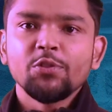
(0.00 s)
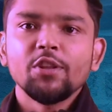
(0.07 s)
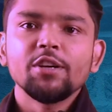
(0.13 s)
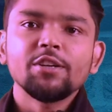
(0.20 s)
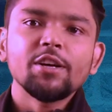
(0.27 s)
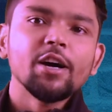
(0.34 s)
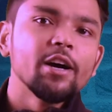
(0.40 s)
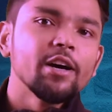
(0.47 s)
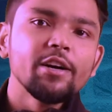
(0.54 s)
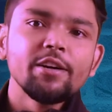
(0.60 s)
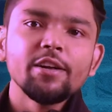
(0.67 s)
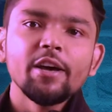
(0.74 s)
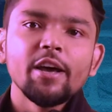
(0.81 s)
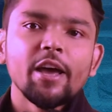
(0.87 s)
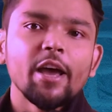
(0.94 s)
The
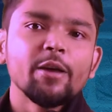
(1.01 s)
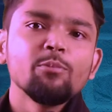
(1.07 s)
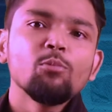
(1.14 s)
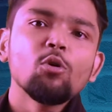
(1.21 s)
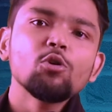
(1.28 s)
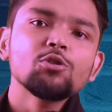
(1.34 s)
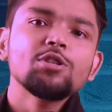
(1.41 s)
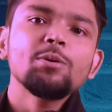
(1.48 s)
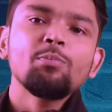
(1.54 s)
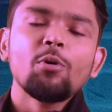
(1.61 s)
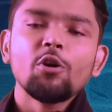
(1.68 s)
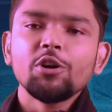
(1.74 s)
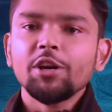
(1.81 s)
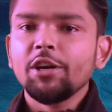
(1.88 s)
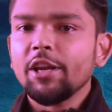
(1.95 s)
third and most
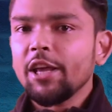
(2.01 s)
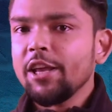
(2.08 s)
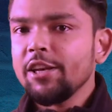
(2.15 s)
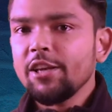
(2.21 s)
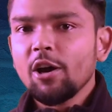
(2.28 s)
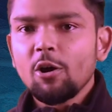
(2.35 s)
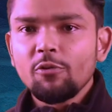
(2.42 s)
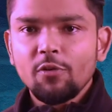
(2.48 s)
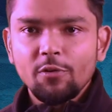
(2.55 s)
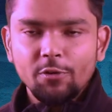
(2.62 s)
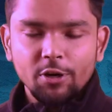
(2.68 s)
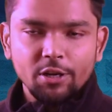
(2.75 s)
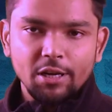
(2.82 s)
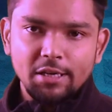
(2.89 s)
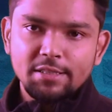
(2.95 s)
important area of
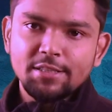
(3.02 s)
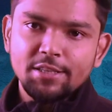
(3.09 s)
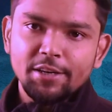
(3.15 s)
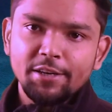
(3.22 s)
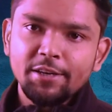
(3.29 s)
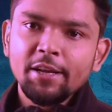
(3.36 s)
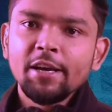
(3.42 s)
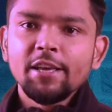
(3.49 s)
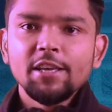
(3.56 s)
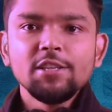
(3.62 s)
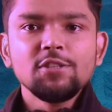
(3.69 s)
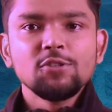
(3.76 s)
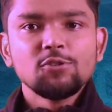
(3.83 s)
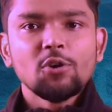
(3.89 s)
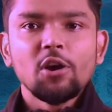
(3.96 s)
our concern
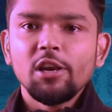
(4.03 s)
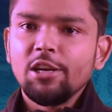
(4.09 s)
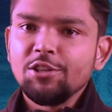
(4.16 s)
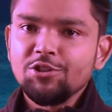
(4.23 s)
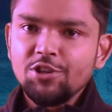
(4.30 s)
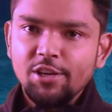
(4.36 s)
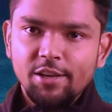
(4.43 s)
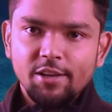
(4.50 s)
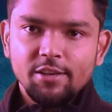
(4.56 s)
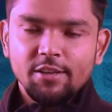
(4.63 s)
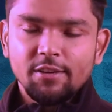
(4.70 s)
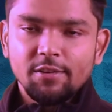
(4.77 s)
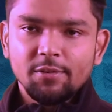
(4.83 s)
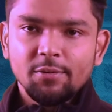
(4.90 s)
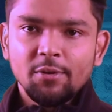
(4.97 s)
is soil engineering.
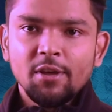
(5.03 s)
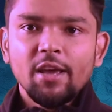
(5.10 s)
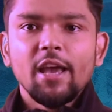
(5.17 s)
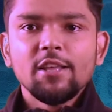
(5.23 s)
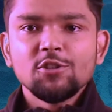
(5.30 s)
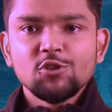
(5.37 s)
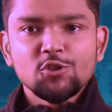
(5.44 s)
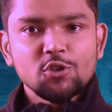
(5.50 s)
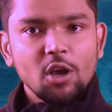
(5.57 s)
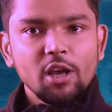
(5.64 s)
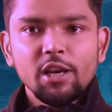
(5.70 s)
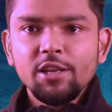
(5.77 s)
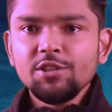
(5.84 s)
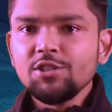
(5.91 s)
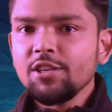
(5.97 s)
And
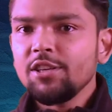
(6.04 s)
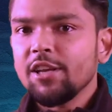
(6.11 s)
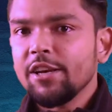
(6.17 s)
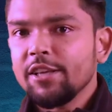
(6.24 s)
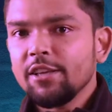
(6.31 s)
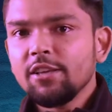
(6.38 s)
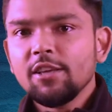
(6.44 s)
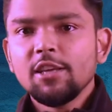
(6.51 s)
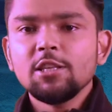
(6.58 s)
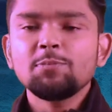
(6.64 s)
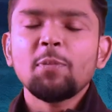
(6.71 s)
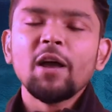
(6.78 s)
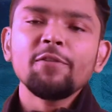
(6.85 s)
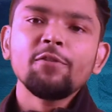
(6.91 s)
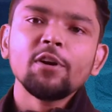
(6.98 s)
soil engineering
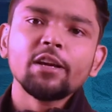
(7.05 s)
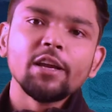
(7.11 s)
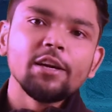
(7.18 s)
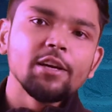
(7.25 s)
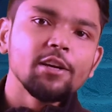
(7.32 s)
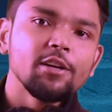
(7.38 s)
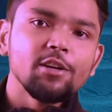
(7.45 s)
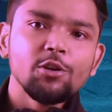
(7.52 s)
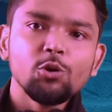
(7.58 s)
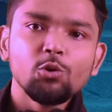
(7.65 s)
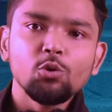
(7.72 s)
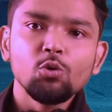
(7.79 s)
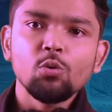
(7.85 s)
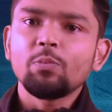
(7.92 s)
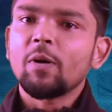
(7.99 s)
is bifurcated into
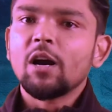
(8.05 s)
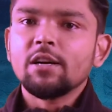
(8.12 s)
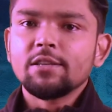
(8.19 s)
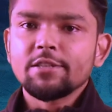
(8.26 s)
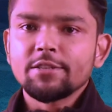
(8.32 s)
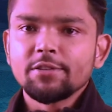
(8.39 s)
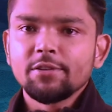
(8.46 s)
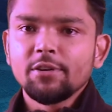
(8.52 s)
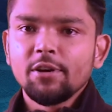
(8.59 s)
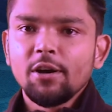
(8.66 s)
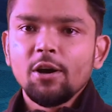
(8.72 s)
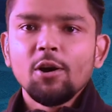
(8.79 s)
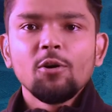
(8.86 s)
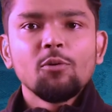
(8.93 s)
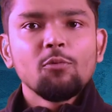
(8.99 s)
two parts.
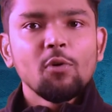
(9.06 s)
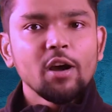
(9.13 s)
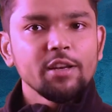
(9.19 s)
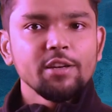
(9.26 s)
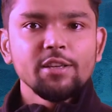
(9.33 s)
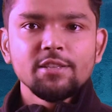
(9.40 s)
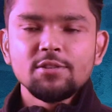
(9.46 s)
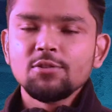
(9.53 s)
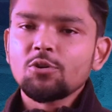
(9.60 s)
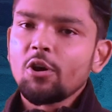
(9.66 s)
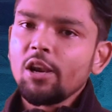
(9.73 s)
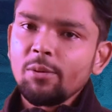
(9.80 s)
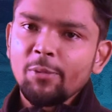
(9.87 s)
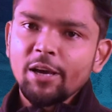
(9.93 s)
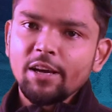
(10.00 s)
One is
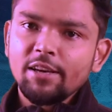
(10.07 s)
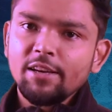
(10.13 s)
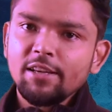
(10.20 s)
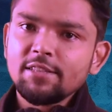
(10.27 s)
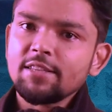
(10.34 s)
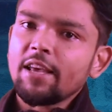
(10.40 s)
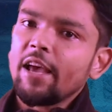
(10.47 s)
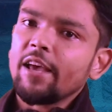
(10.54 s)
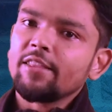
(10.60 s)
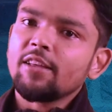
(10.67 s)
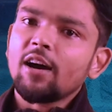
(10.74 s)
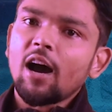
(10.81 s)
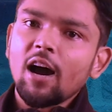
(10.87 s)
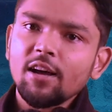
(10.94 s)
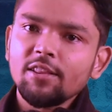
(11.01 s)
soil mechanics and
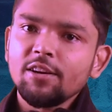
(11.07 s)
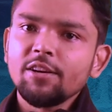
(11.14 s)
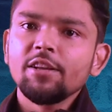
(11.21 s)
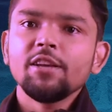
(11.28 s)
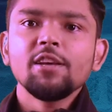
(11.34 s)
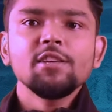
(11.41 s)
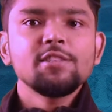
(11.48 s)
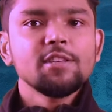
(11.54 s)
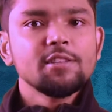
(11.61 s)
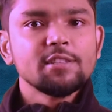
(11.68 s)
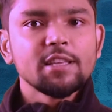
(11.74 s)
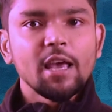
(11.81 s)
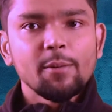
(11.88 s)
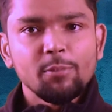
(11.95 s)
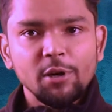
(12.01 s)
the other is
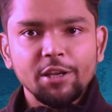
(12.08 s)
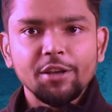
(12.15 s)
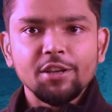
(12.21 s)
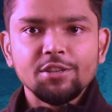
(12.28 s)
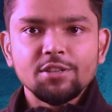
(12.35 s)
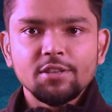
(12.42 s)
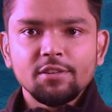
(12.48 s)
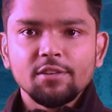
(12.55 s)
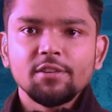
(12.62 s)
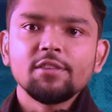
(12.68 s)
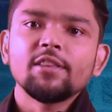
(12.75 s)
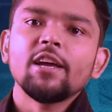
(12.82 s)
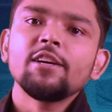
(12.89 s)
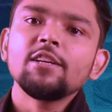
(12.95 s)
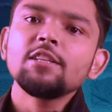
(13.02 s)
its application,
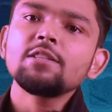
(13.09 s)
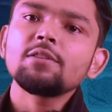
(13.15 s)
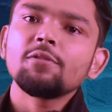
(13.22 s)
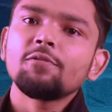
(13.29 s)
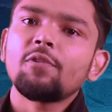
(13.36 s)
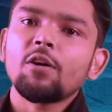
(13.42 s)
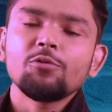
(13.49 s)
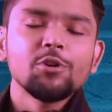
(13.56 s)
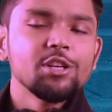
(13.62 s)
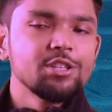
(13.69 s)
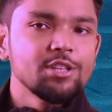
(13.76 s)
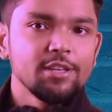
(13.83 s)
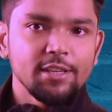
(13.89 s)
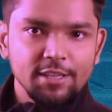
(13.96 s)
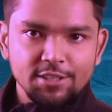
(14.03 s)
that is
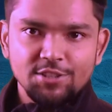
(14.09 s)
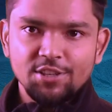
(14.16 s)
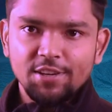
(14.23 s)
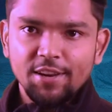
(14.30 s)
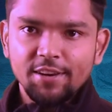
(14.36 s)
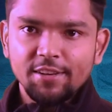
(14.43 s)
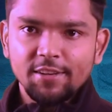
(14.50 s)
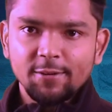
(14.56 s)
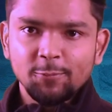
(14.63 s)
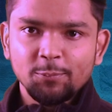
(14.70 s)
foundation engineering.